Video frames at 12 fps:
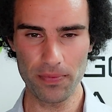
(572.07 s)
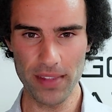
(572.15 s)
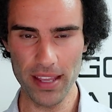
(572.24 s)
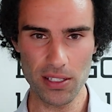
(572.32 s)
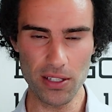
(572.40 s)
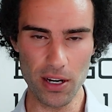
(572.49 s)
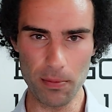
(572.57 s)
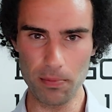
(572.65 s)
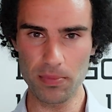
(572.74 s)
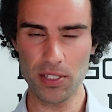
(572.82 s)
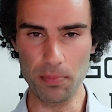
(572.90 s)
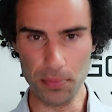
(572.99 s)
This is, you know,
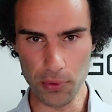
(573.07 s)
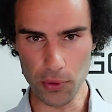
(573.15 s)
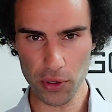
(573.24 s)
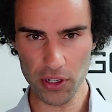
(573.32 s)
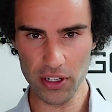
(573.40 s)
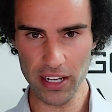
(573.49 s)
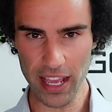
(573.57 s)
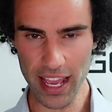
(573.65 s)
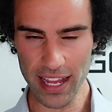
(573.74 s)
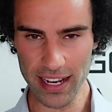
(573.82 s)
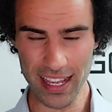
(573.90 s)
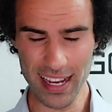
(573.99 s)
to broaden
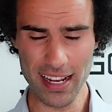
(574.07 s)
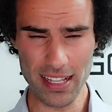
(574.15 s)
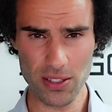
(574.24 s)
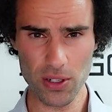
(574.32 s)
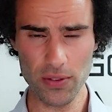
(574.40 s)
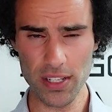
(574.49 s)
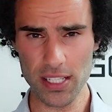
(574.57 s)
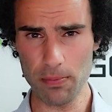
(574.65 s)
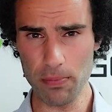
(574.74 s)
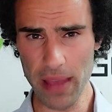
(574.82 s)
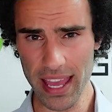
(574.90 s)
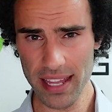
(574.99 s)
and sort of
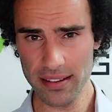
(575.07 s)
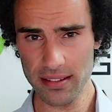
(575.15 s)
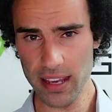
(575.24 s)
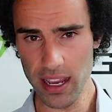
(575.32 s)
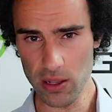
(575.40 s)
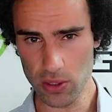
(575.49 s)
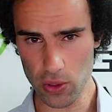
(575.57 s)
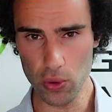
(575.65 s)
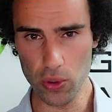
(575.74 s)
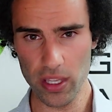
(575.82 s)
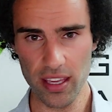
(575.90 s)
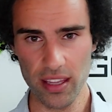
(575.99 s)
expand our
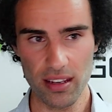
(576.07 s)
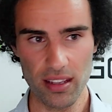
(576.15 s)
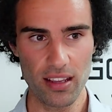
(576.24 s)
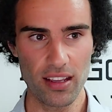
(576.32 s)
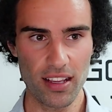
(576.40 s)
toolkit.